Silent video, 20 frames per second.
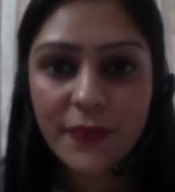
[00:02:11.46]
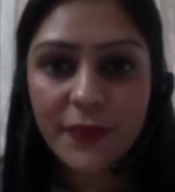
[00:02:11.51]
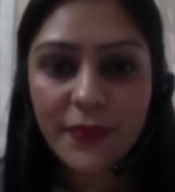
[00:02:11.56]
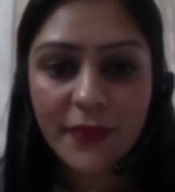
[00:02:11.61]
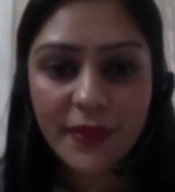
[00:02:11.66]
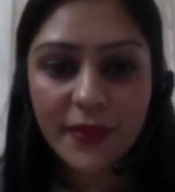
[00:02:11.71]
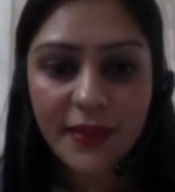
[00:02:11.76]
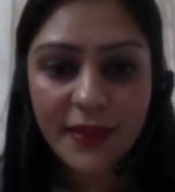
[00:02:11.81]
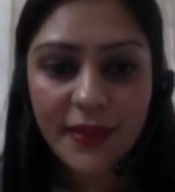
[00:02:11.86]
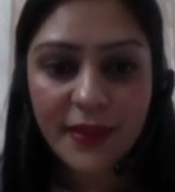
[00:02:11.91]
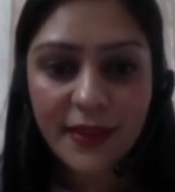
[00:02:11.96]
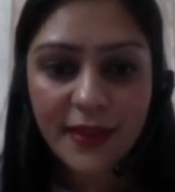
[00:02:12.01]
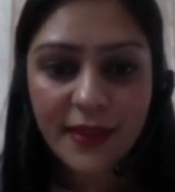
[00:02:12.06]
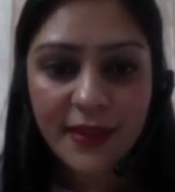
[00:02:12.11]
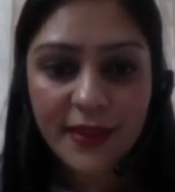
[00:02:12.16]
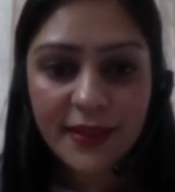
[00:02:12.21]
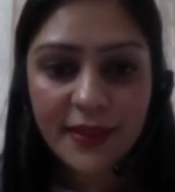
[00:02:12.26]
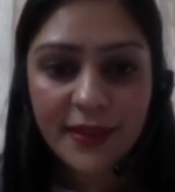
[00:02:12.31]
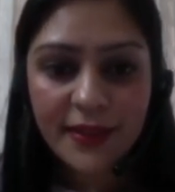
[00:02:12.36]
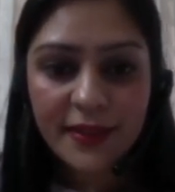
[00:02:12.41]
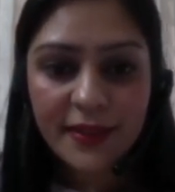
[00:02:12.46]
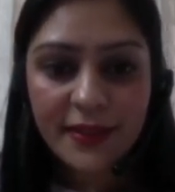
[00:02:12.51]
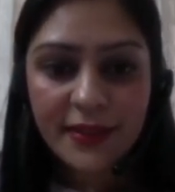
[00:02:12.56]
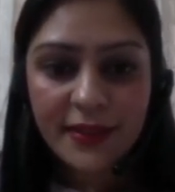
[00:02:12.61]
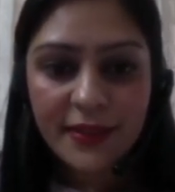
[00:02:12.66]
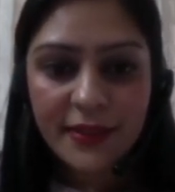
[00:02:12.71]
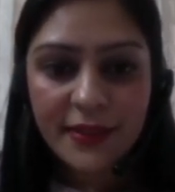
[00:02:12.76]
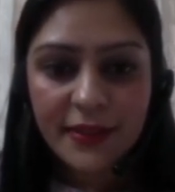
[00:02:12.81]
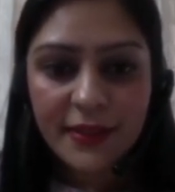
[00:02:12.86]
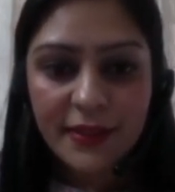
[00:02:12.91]

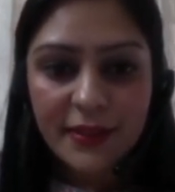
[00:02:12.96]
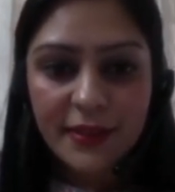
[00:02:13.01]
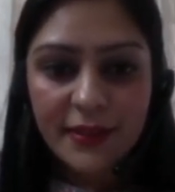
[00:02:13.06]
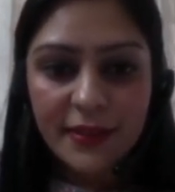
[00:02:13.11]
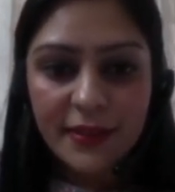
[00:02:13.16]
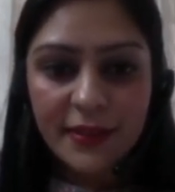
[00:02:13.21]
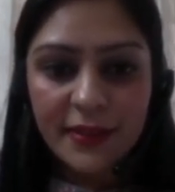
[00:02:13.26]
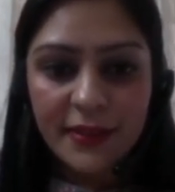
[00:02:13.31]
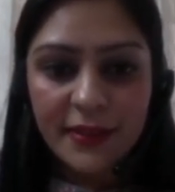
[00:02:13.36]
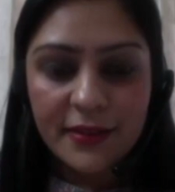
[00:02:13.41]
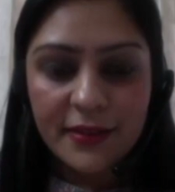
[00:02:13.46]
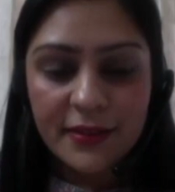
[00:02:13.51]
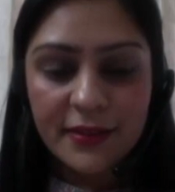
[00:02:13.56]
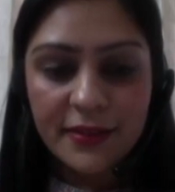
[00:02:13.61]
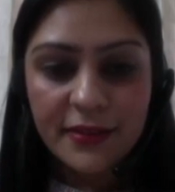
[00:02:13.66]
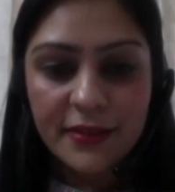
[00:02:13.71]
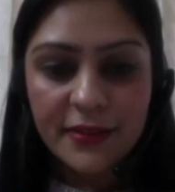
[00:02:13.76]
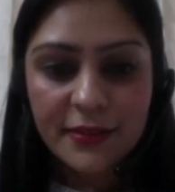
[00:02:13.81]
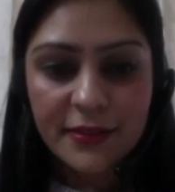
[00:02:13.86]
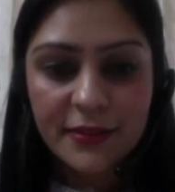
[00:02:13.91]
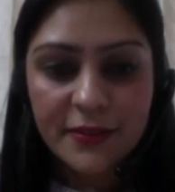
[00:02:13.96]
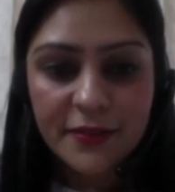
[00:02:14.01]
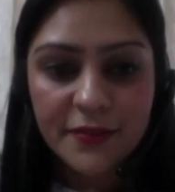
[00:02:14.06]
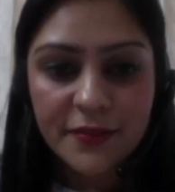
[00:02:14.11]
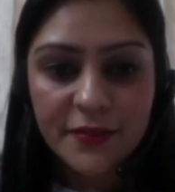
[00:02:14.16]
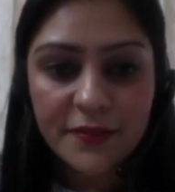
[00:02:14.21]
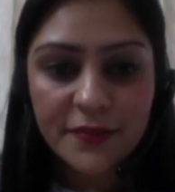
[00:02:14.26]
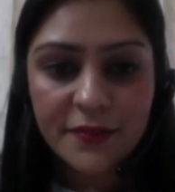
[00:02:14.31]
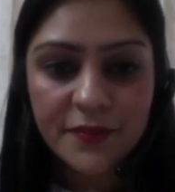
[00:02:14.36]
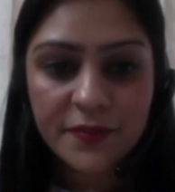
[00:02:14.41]

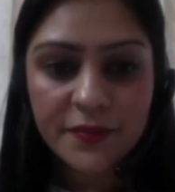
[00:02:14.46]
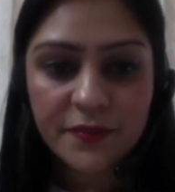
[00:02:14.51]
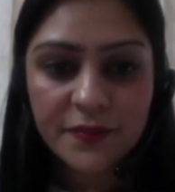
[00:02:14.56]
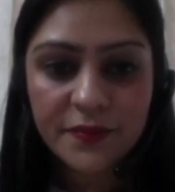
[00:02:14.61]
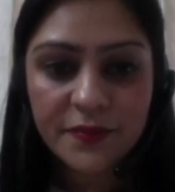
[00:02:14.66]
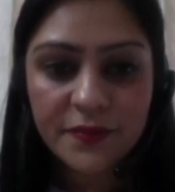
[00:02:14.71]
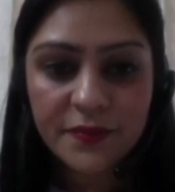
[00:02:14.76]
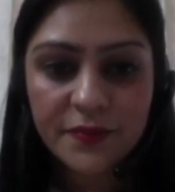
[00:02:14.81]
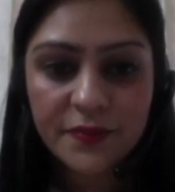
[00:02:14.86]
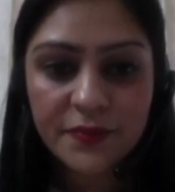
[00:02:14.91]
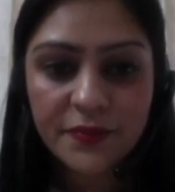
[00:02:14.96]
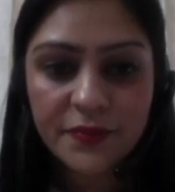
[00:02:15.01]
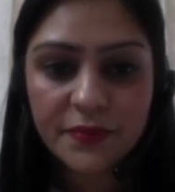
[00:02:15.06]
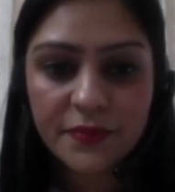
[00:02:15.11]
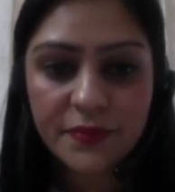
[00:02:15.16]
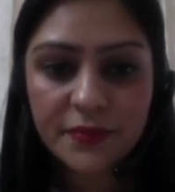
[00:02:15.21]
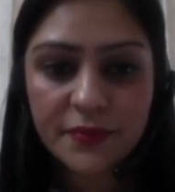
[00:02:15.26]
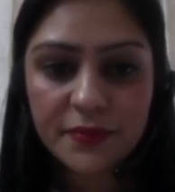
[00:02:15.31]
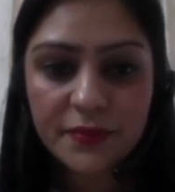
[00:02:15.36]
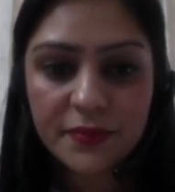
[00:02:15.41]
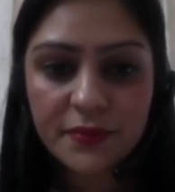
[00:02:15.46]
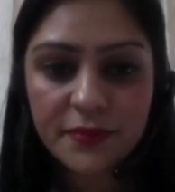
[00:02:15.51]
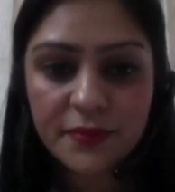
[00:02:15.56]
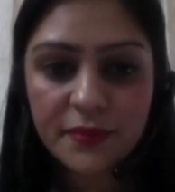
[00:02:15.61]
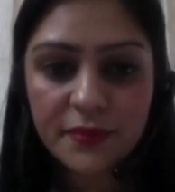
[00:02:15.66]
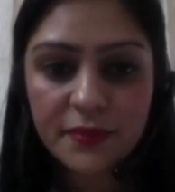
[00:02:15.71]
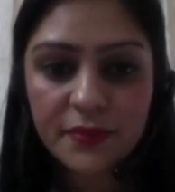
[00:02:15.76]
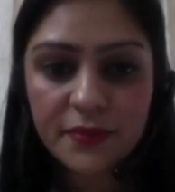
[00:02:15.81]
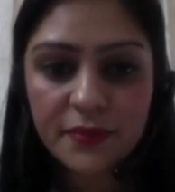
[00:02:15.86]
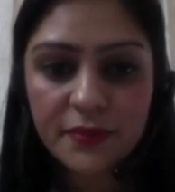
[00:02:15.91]

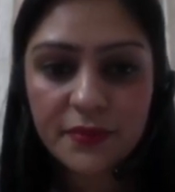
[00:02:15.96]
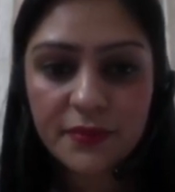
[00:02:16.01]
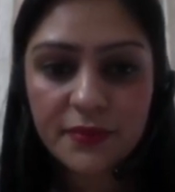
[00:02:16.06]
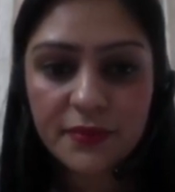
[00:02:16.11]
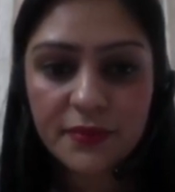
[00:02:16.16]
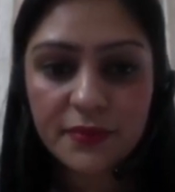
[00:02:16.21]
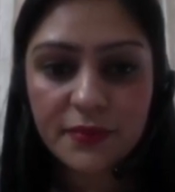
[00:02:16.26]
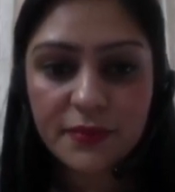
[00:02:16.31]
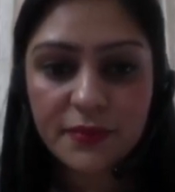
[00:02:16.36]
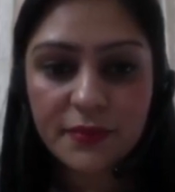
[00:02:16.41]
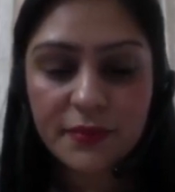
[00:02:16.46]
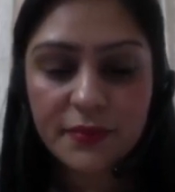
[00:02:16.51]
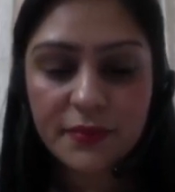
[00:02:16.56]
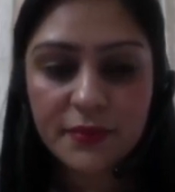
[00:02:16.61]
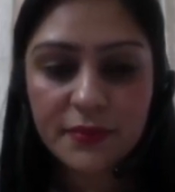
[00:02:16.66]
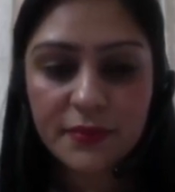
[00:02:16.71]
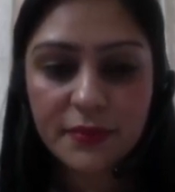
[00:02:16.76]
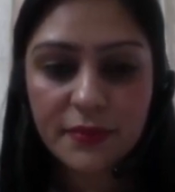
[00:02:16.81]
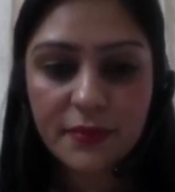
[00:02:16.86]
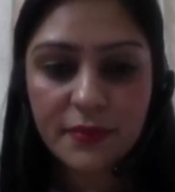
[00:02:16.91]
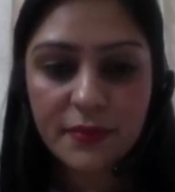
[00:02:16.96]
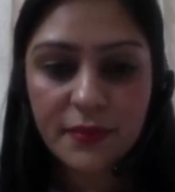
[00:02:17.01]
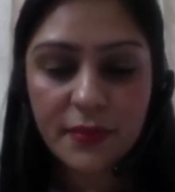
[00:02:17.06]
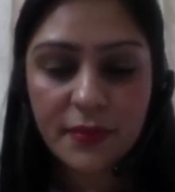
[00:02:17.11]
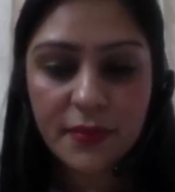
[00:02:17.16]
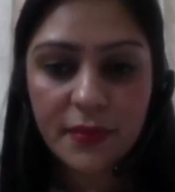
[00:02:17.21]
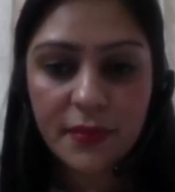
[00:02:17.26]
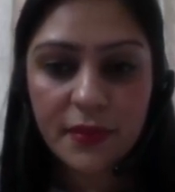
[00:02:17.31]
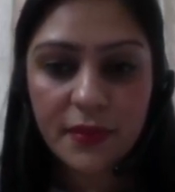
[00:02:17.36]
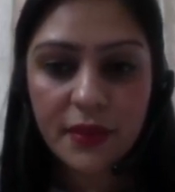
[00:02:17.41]

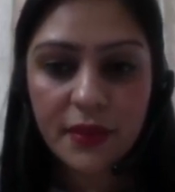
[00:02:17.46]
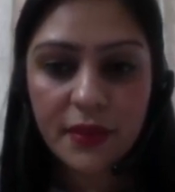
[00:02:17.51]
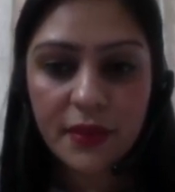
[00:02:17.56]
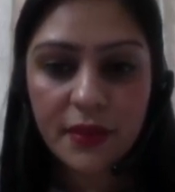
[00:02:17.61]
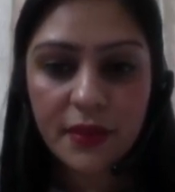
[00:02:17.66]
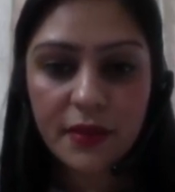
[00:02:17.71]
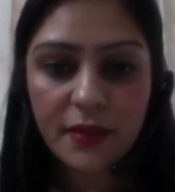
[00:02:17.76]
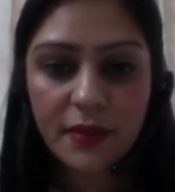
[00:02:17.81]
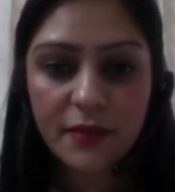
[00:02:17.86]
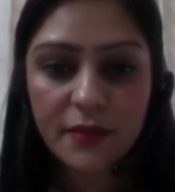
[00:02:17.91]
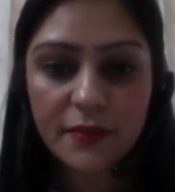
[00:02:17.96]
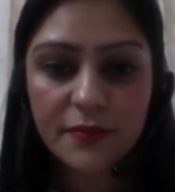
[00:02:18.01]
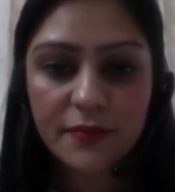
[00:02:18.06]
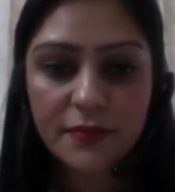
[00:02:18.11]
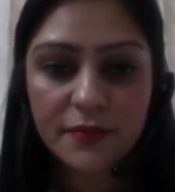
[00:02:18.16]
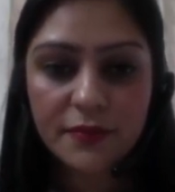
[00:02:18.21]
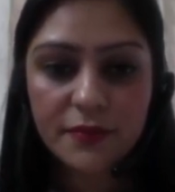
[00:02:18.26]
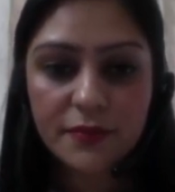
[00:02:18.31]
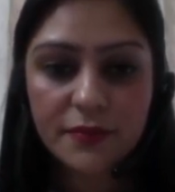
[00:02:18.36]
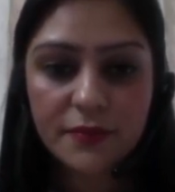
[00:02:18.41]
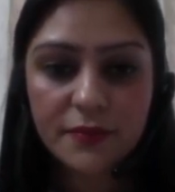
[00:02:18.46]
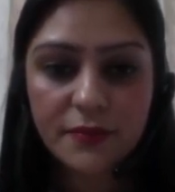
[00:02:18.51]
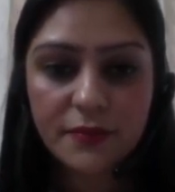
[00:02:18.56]
(not speaking)